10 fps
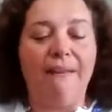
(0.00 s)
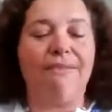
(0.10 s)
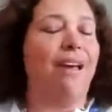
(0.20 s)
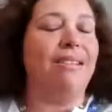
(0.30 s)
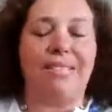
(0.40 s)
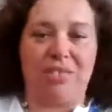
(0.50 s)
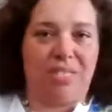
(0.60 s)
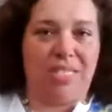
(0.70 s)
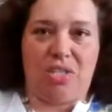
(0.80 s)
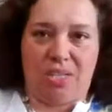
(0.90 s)
thousands of
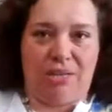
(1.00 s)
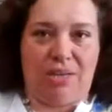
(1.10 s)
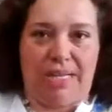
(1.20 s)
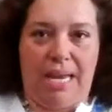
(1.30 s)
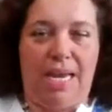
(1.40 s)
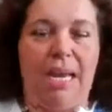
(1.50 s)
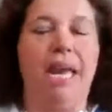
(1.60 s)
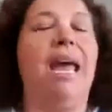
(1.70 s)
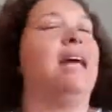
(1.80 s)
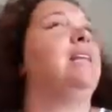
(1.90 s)
decisions every day.
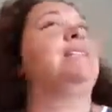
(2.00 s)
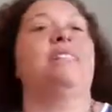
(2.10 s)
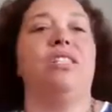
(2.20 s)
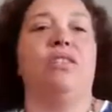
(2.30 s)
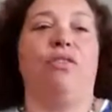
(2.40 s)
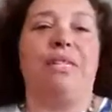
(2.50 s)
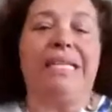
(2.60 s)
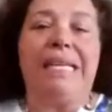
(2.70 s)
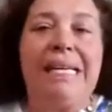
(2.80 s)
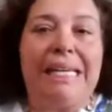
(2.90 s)
And decision
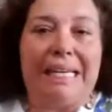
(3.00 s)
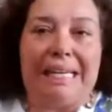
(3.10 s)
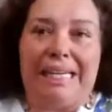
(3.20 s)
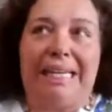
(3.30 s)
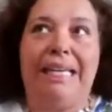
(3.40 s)
fatigue